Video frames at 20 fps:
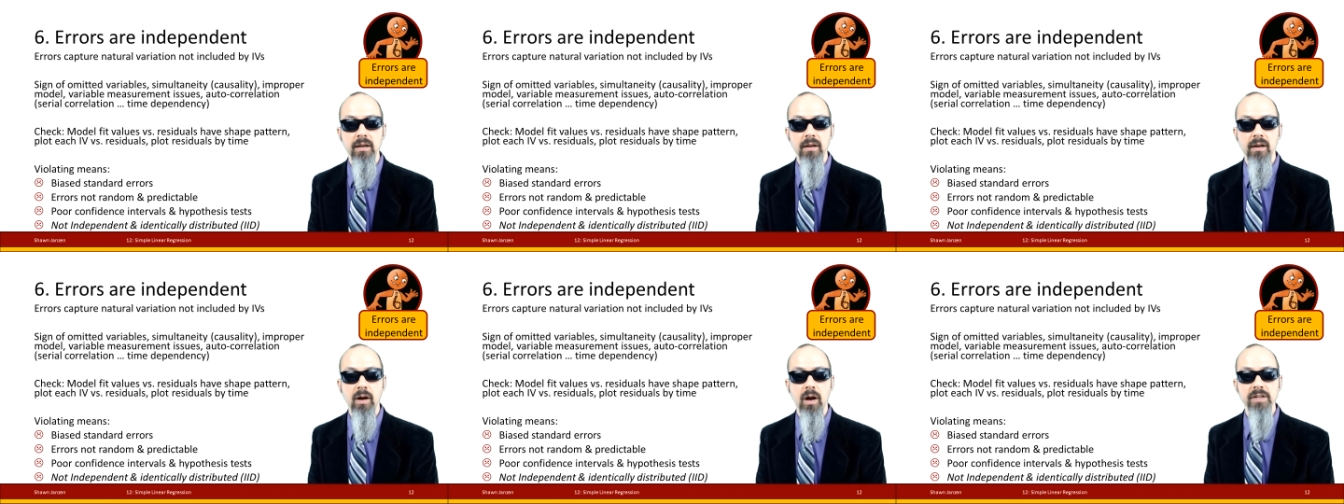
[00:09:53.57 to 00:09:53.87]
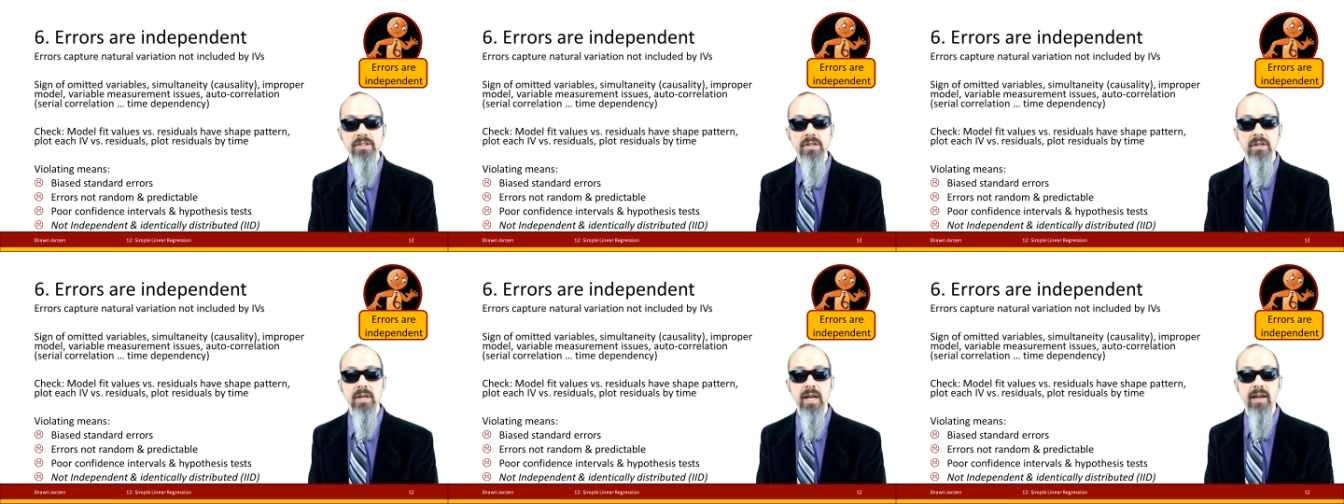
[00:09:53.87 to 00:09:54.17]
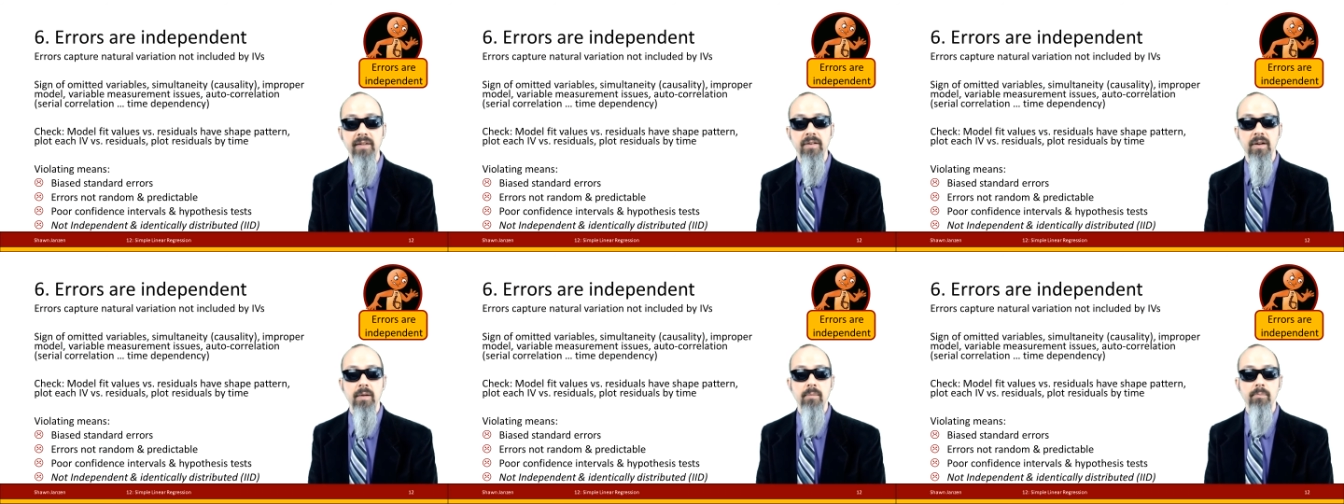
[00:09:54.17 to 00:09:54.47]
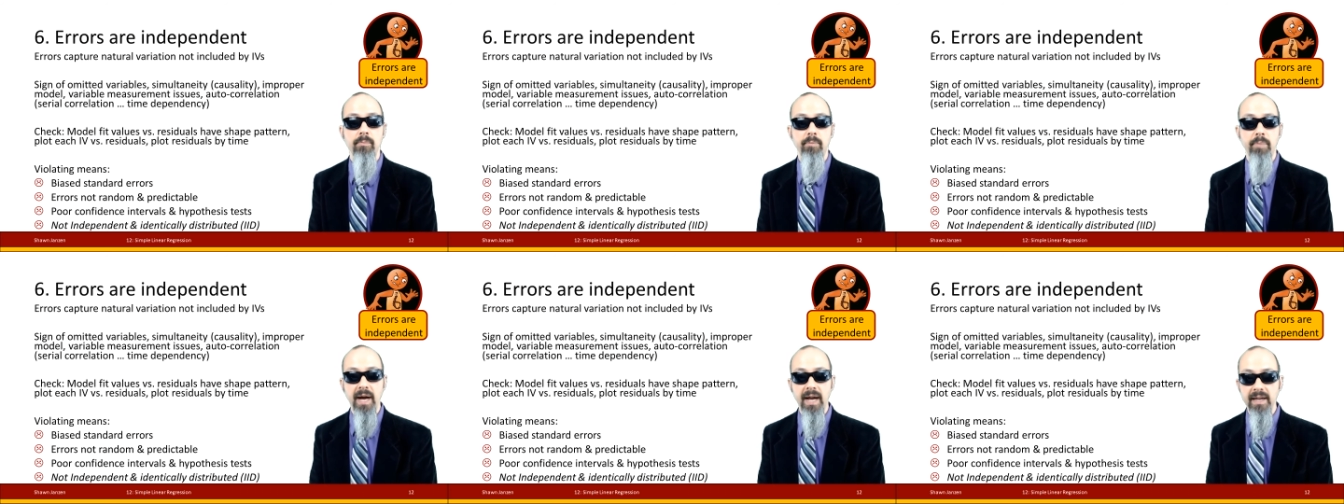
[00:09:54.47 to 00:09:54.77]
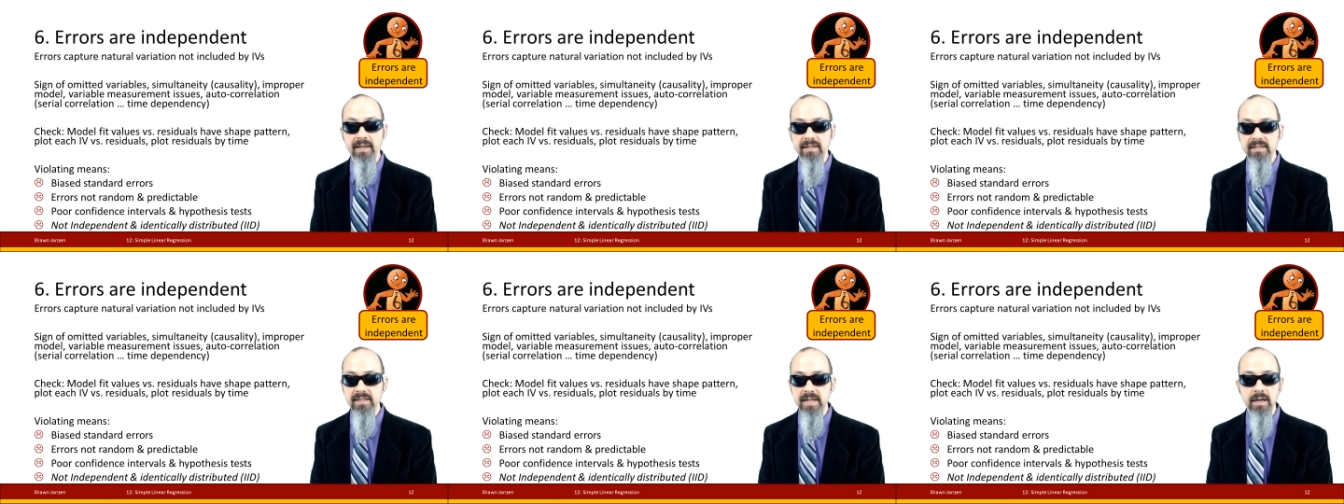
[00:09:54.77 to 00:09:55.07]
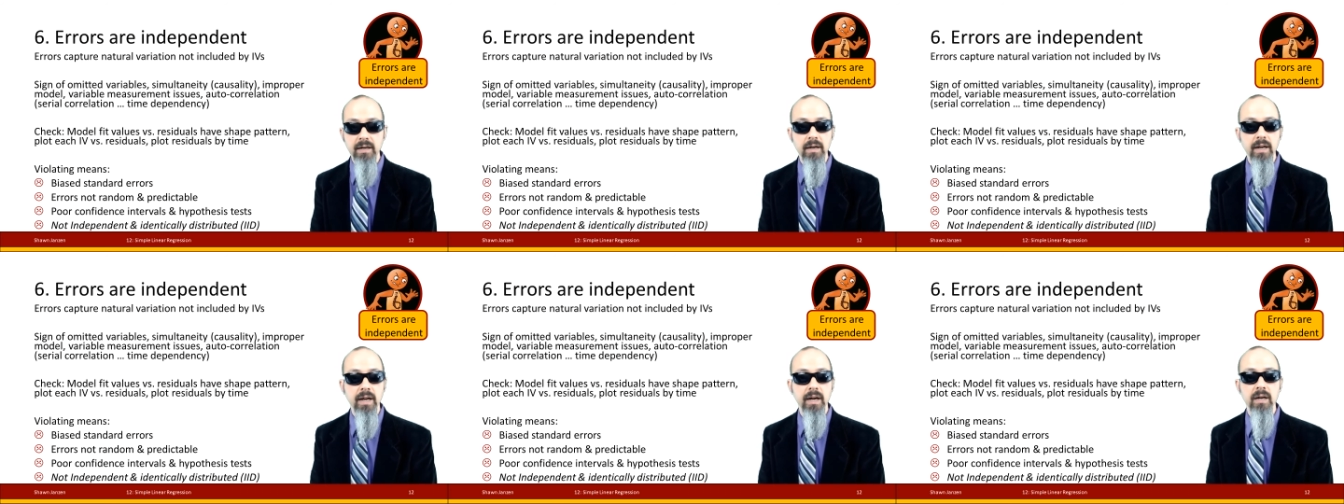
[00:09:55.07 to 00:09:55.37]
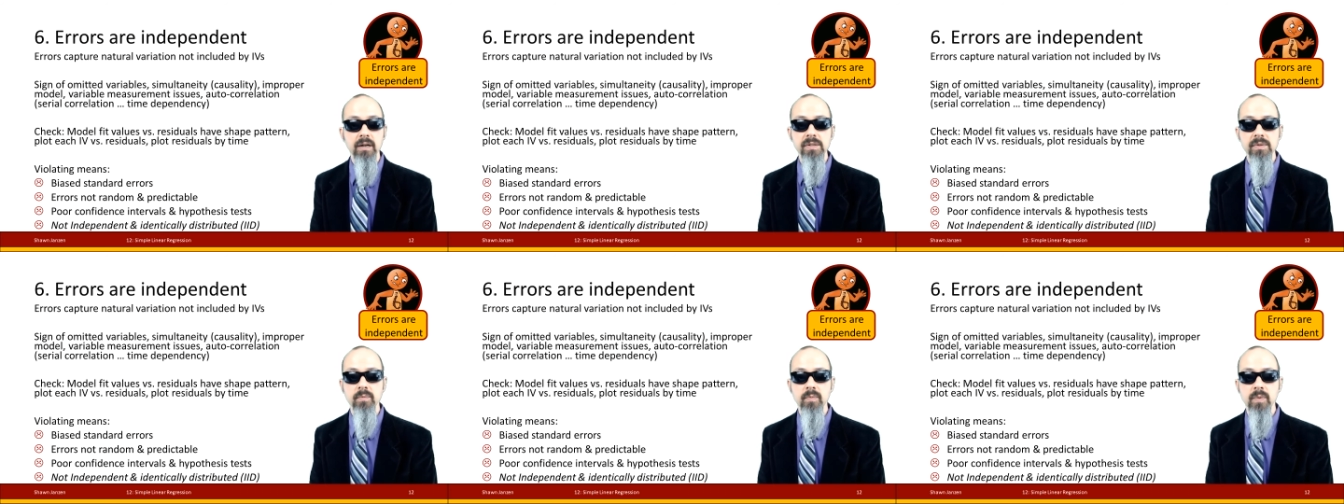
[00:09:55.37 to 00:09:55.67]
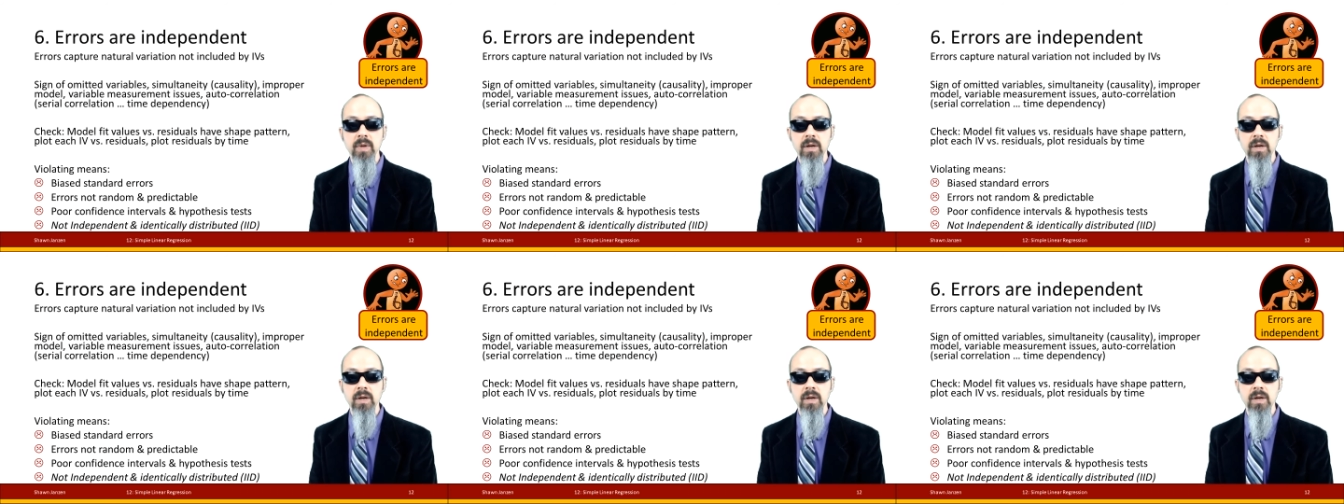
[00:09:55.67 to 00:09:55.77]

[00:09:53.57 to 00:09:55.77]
cause you to have bias standard errors,